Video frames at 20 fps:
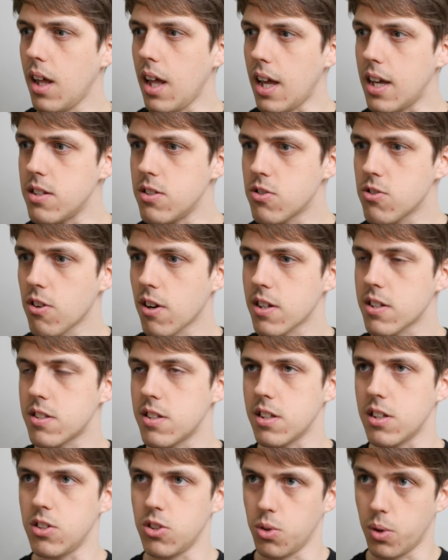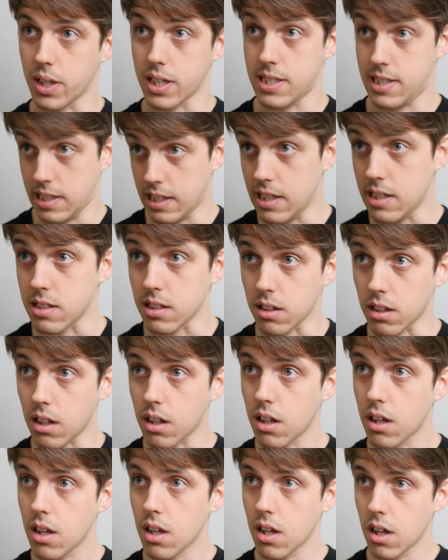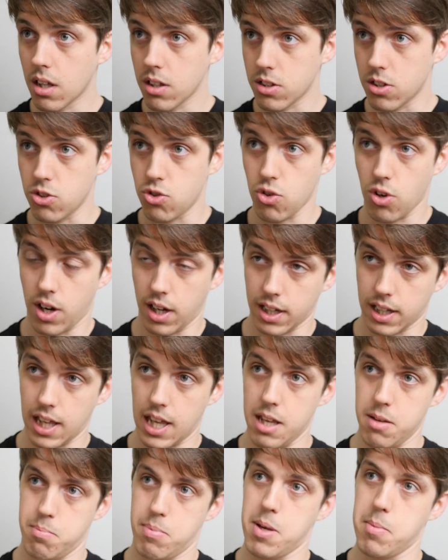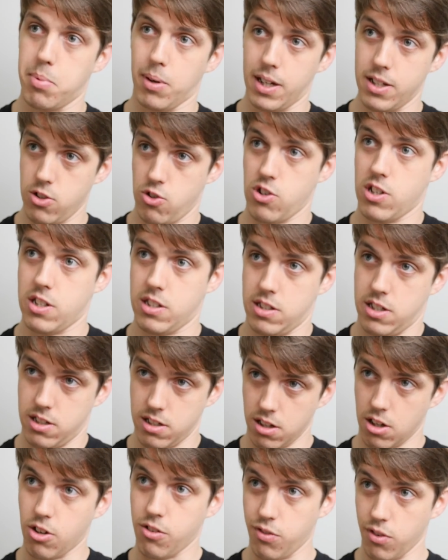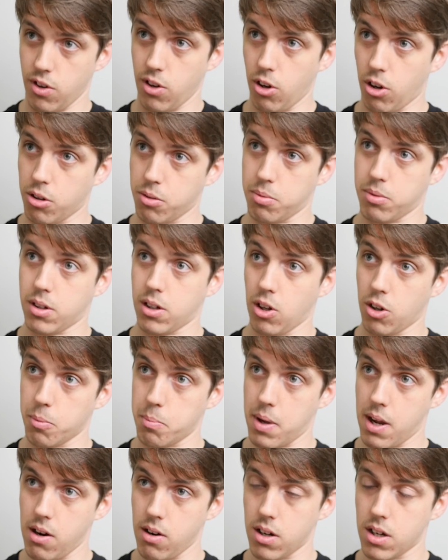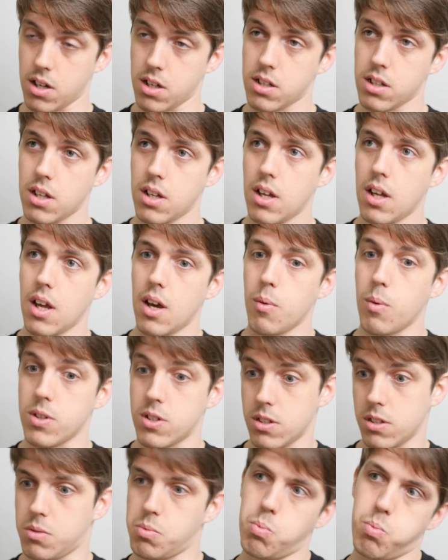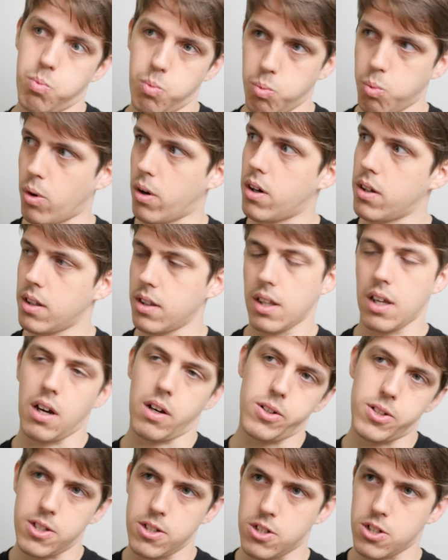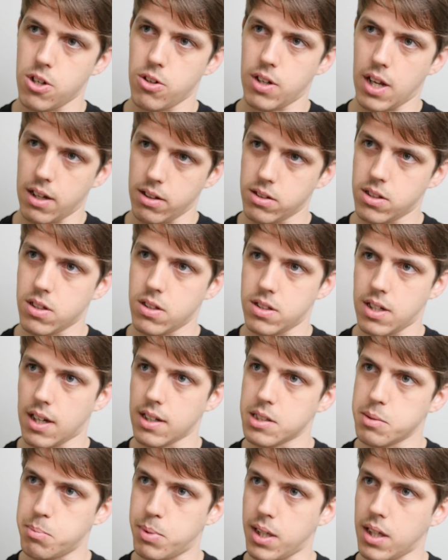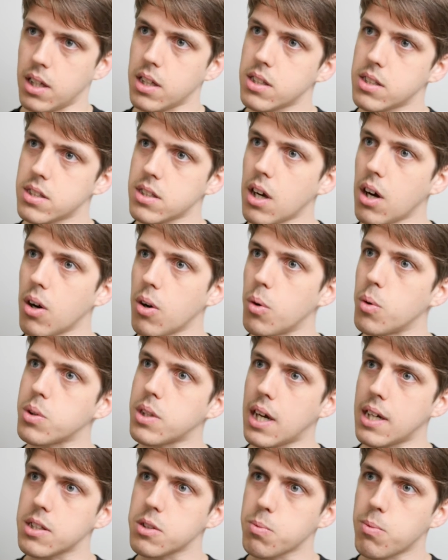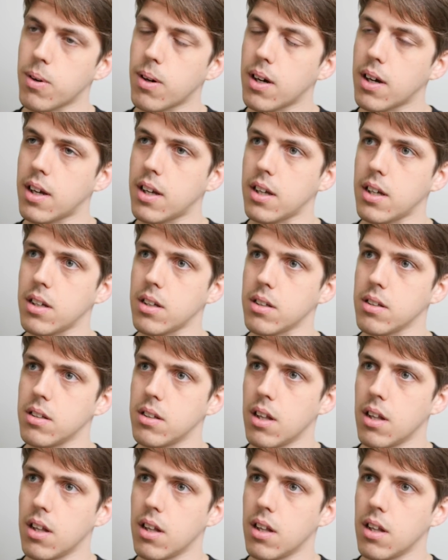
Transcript: interested in doing a season to try and keep people interested over a long period, which is what the ASUS Showdown turned out to be. So that's why